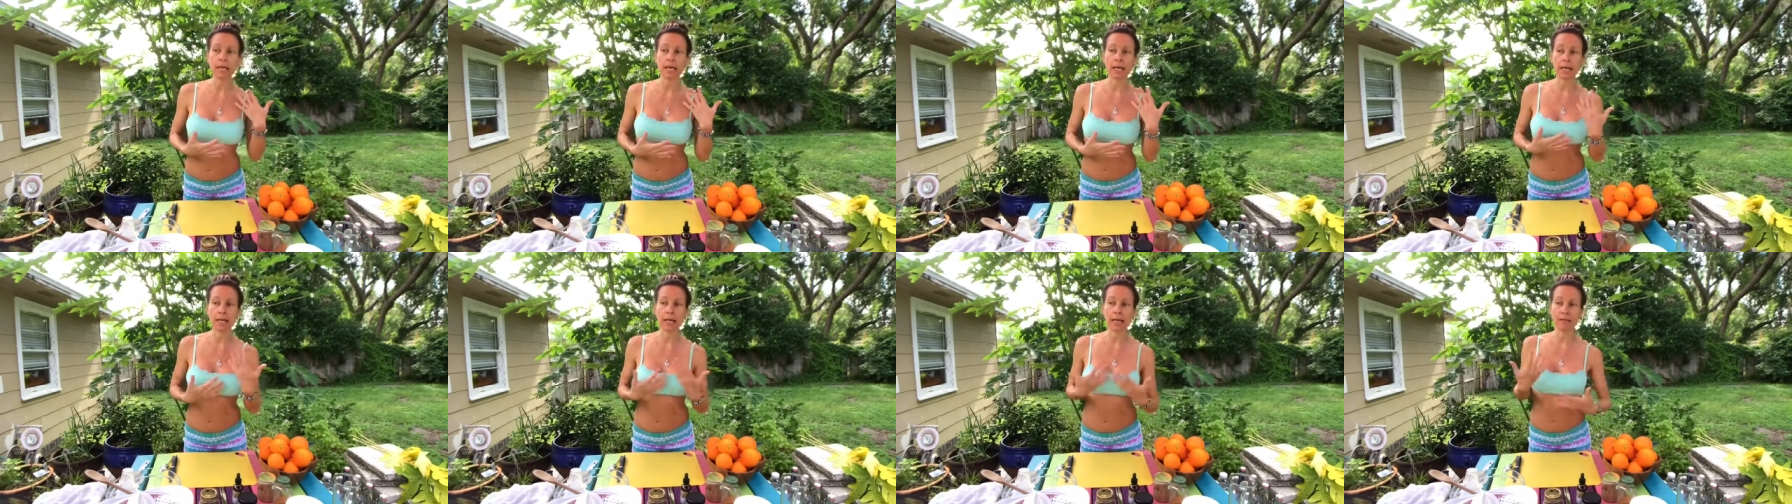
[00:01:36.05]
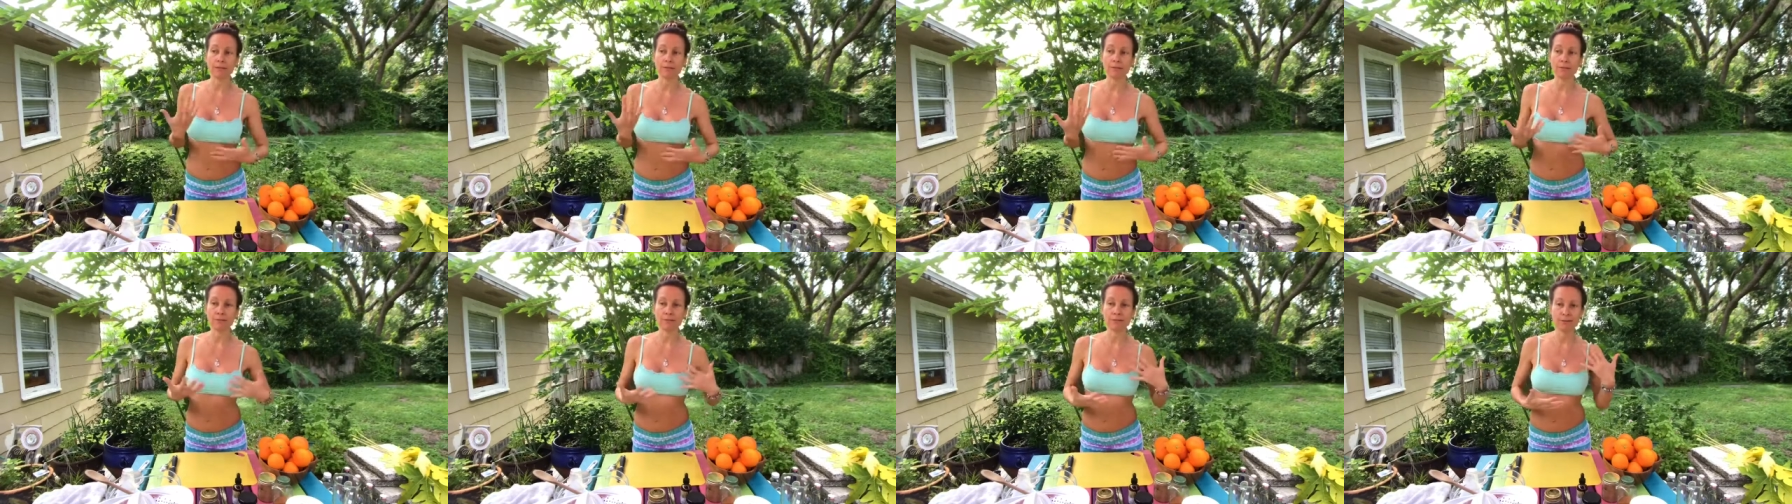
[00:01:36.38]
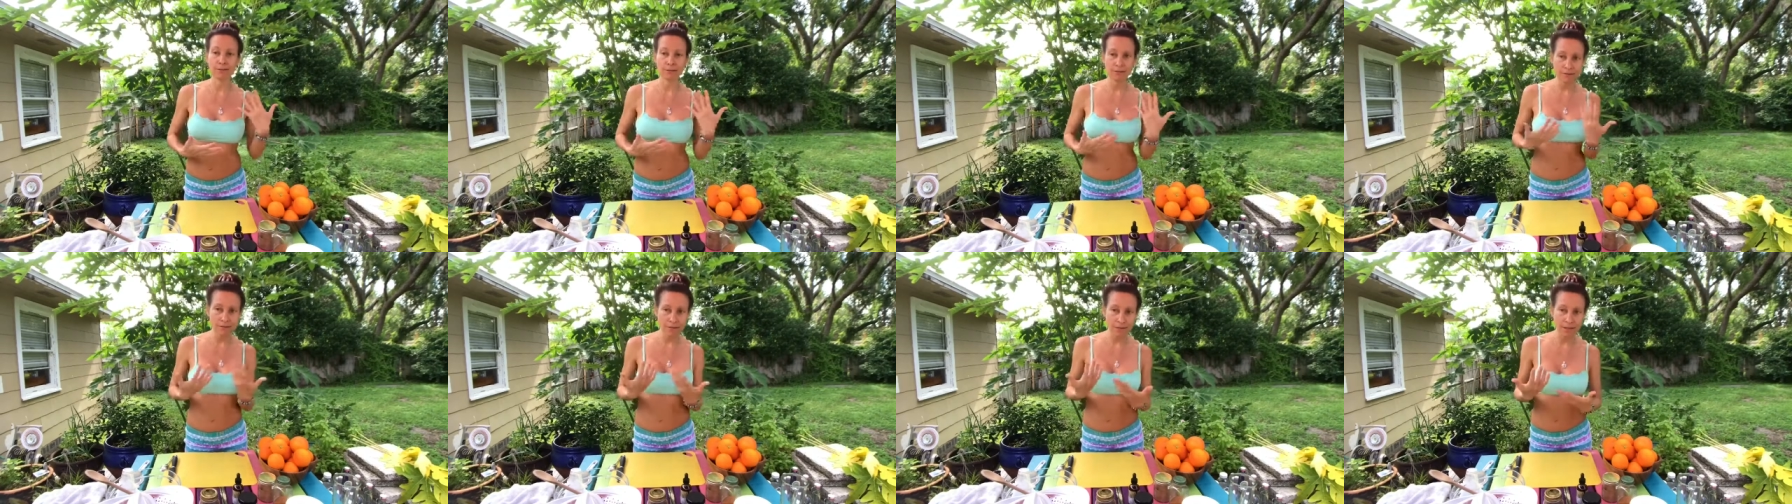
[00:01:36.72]
and
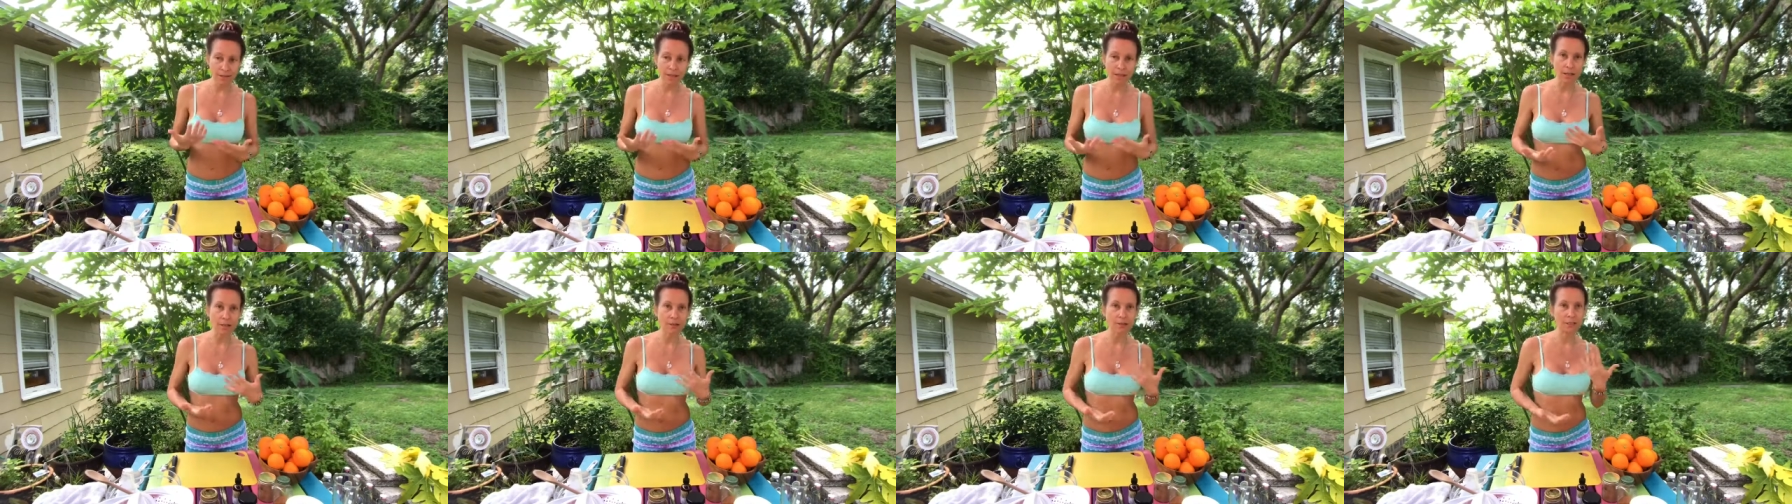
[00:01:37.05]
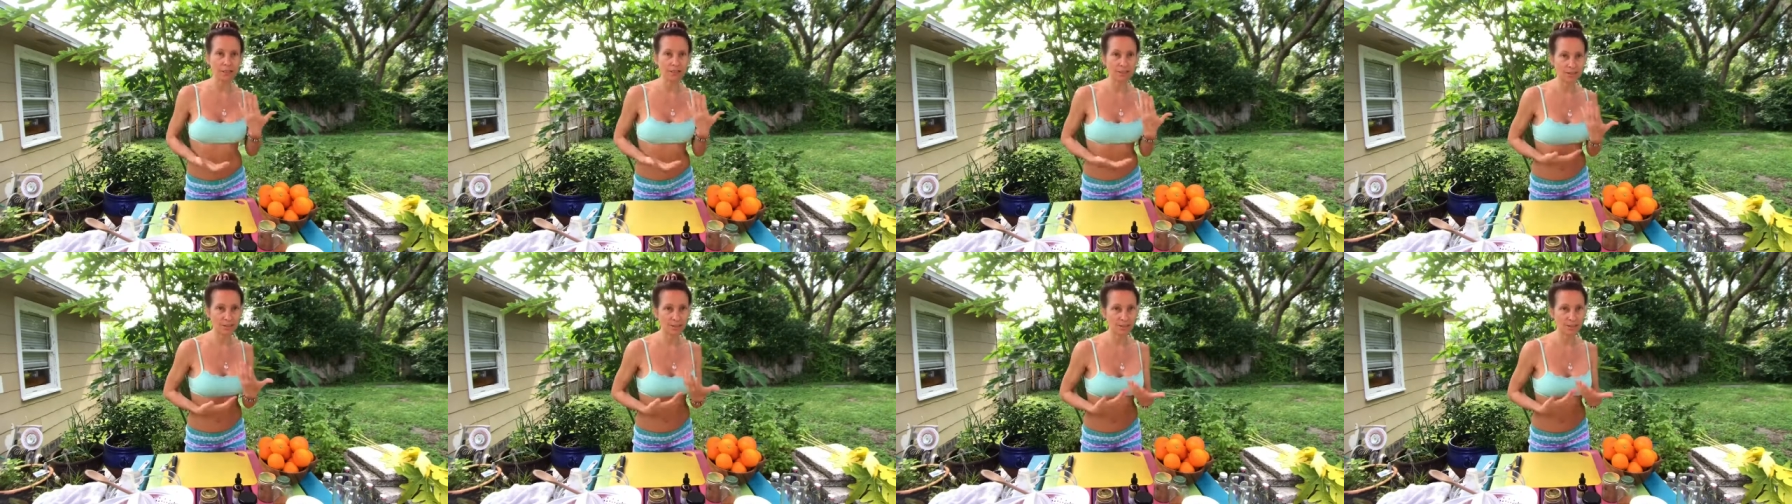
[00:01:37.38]
you know, it's